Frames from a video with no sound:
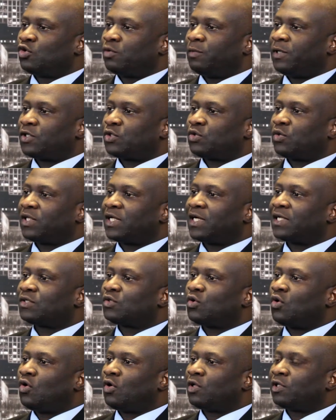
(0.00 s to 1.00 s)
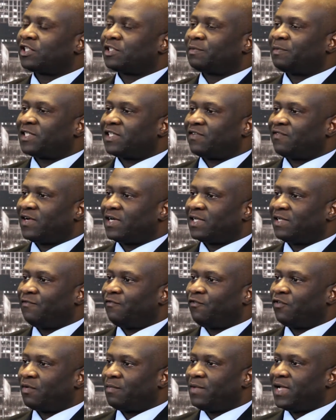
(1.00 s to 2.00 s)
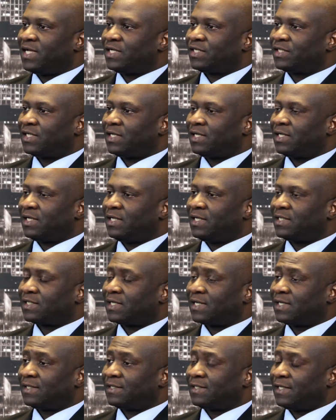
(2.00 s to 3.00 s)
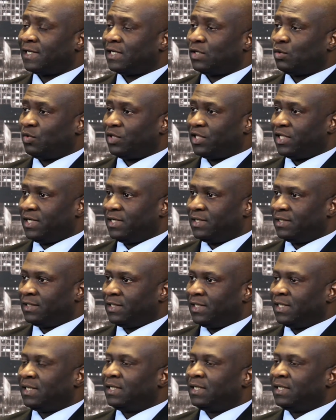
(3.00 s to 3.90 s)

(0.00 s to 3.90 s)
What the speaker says: to make sure that all the specified information is contained within.